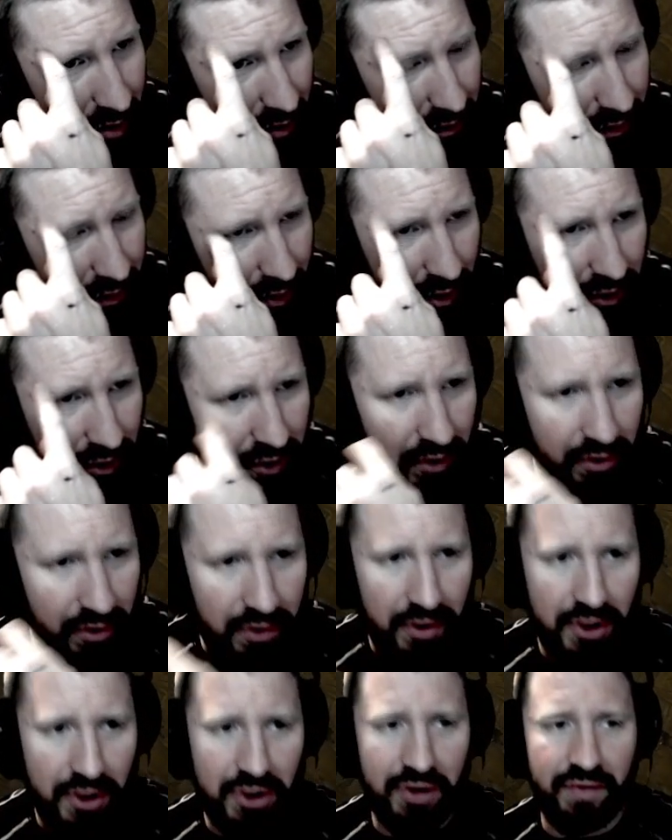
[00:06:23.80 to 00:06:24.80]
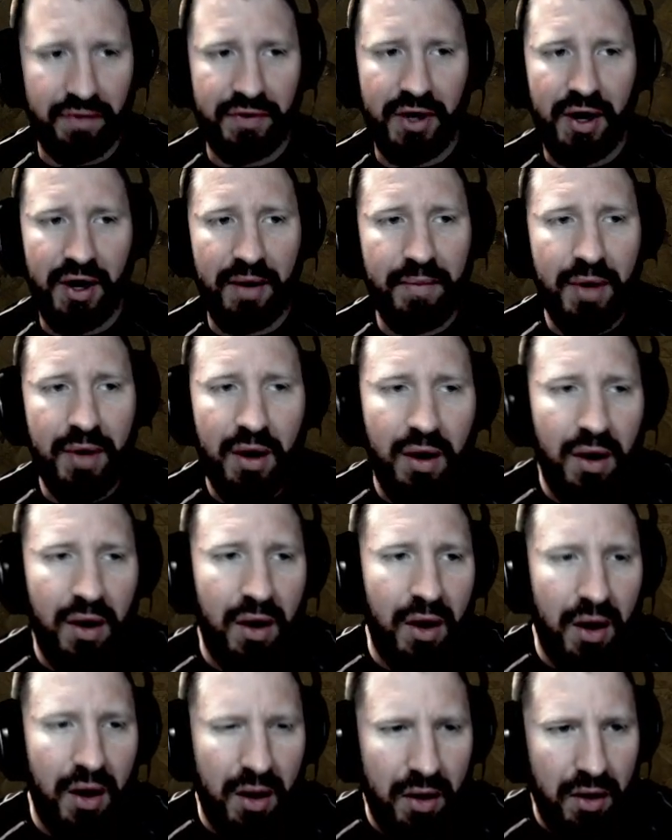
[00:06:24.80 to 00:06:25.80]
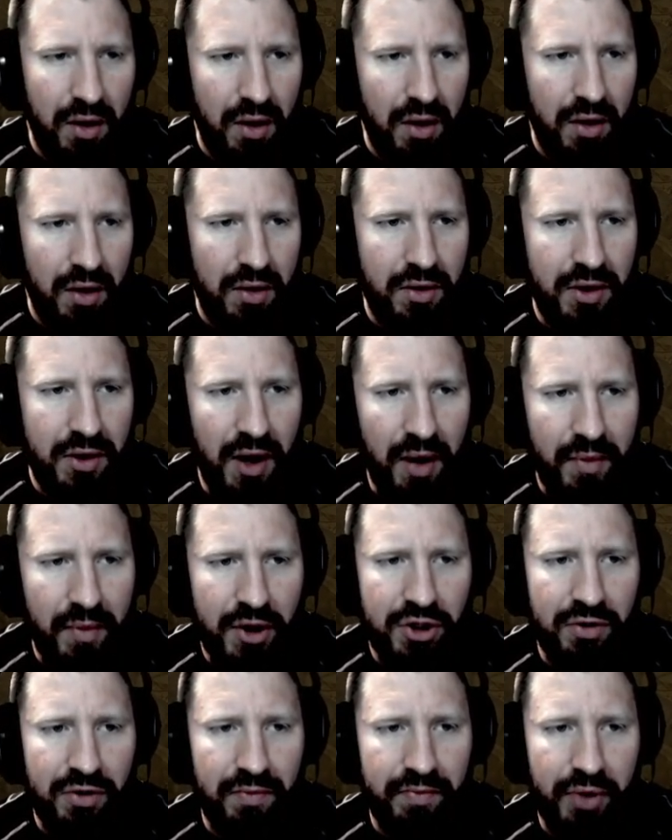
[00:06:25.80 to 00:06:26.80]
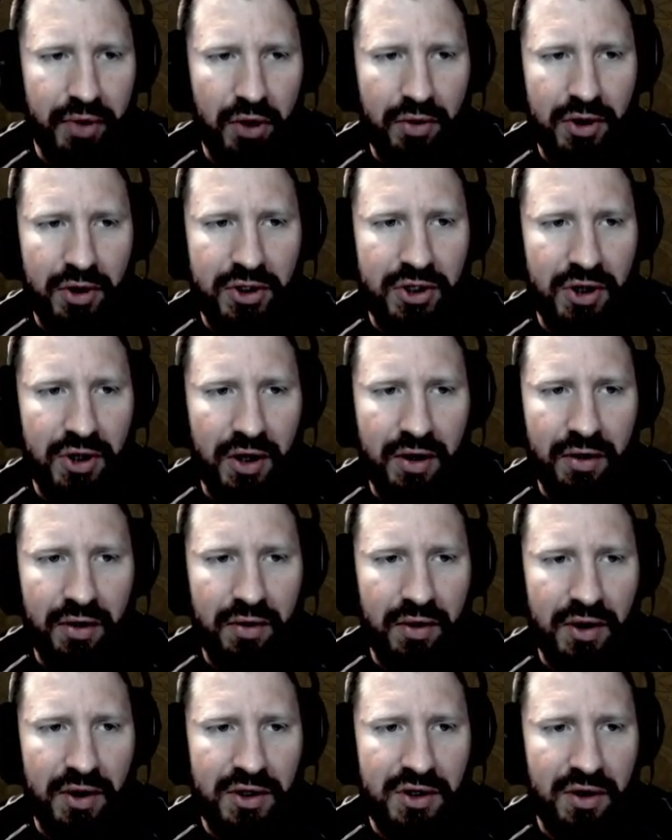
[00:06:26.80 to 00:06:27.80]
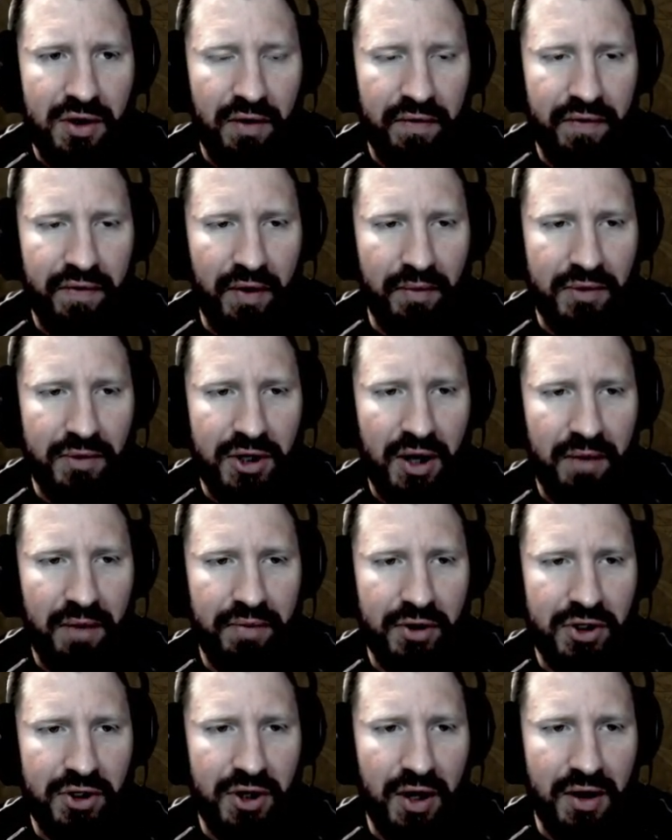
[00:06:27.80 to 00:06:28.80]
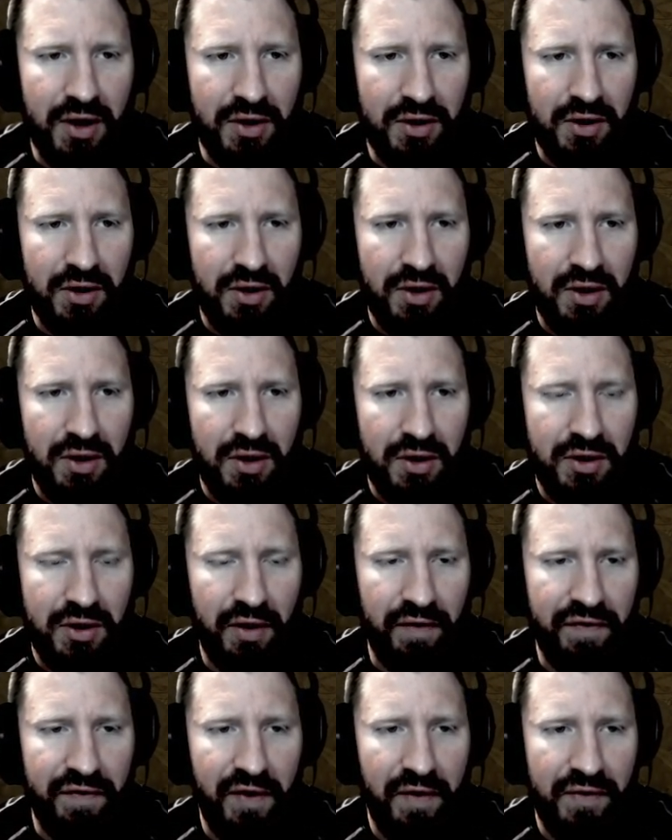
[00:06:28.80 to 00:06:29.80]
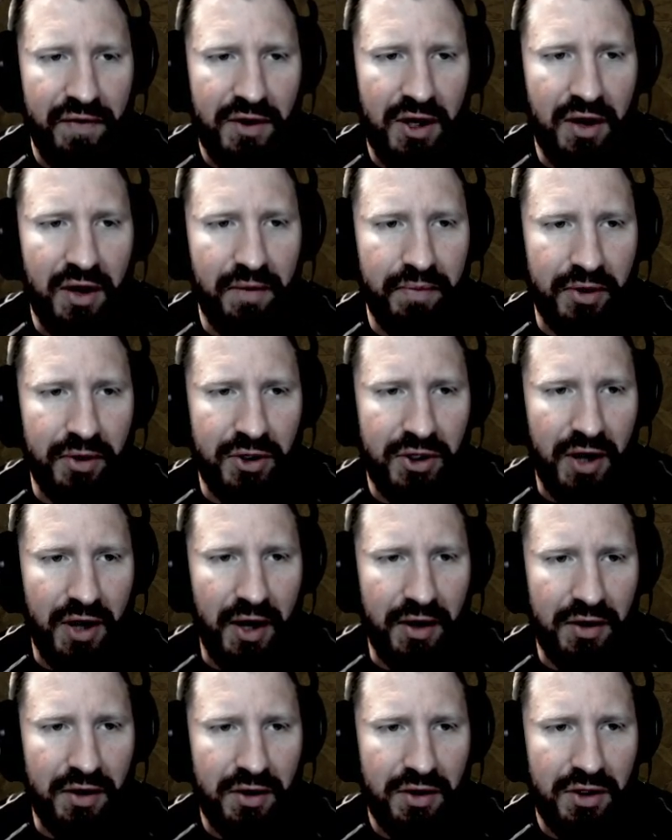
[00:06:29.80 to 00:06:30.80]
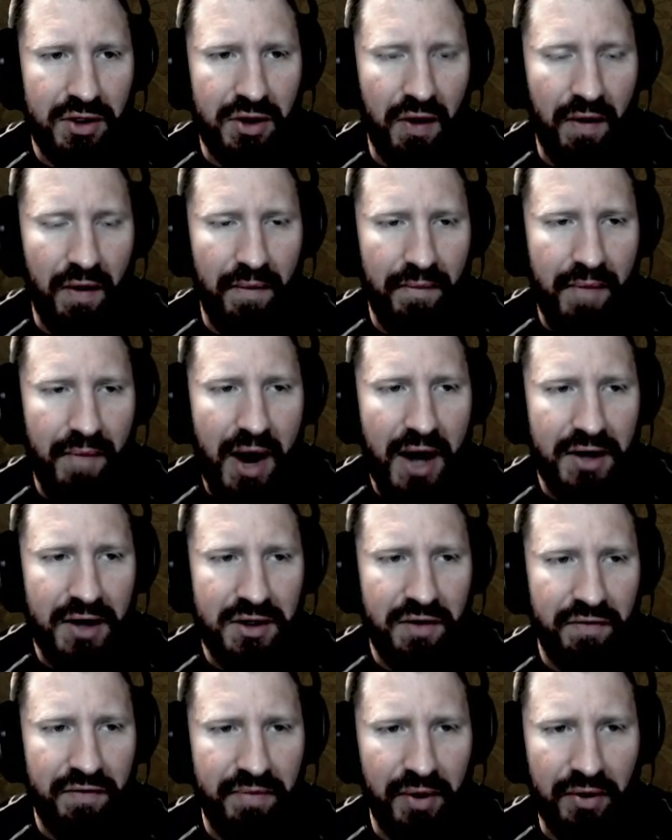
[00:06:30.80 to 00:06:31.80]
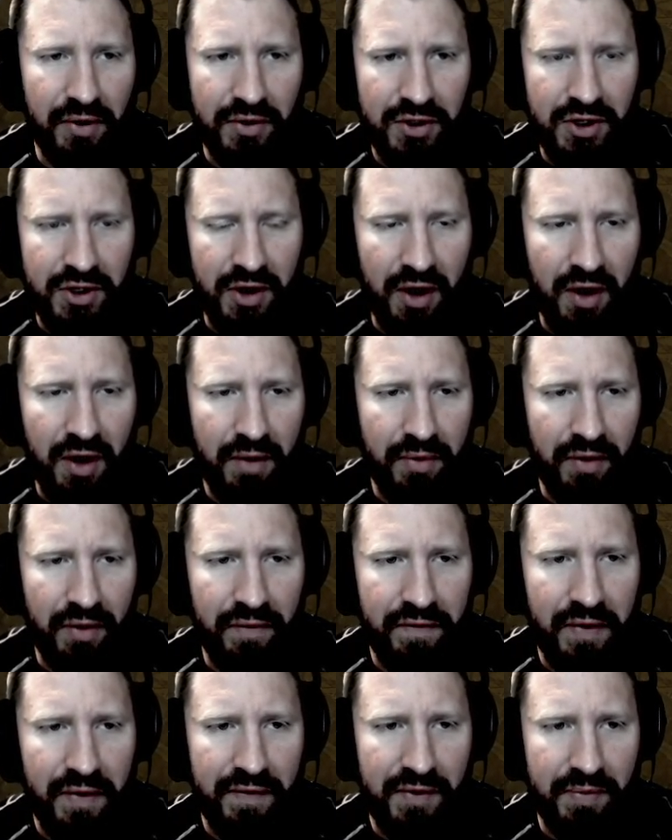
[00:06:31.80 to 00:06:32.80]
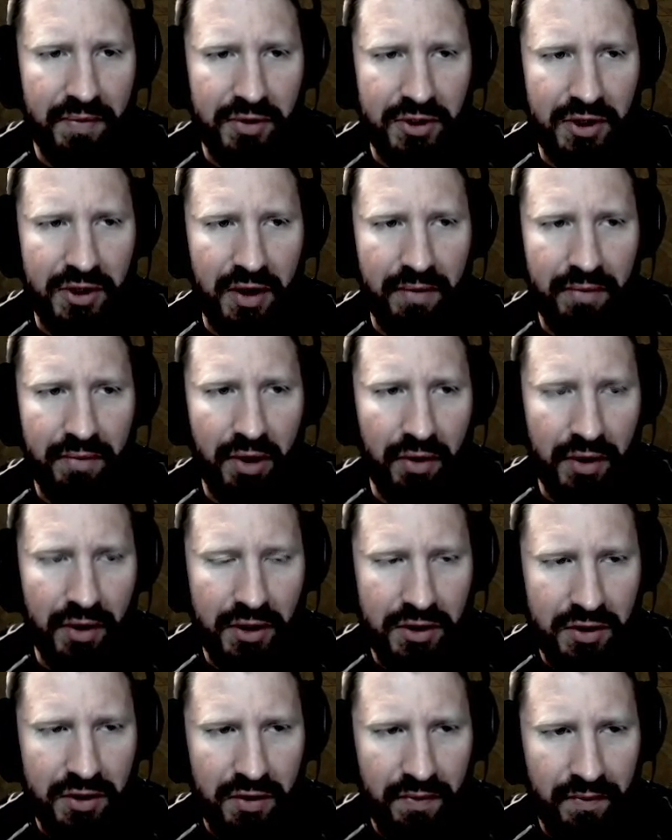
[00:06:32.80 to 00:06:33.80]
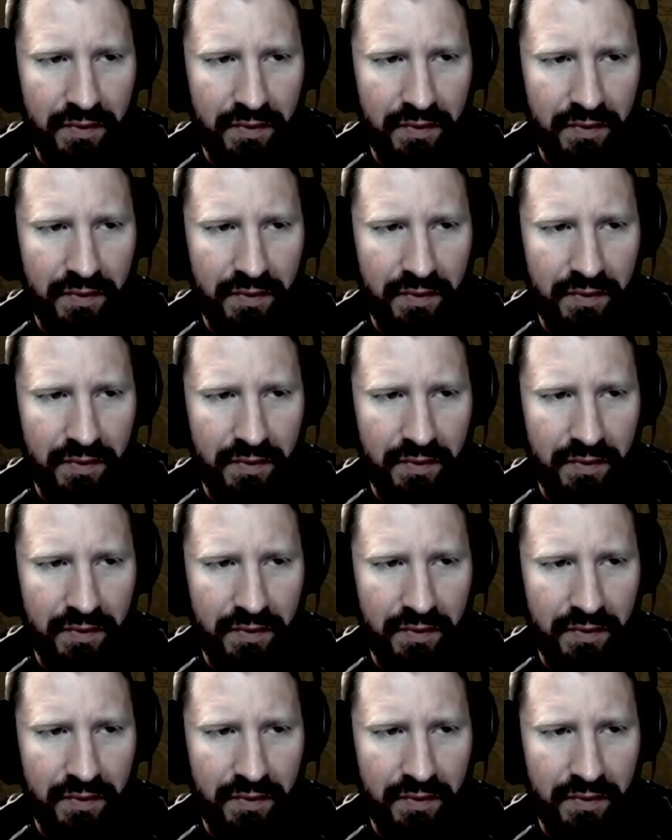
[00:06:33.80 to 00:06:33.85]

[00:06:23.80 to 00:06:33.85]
for a certain duration of time. Damage bonus increased from 10% to 15%, so a massive bonus there, but a 50% bonus.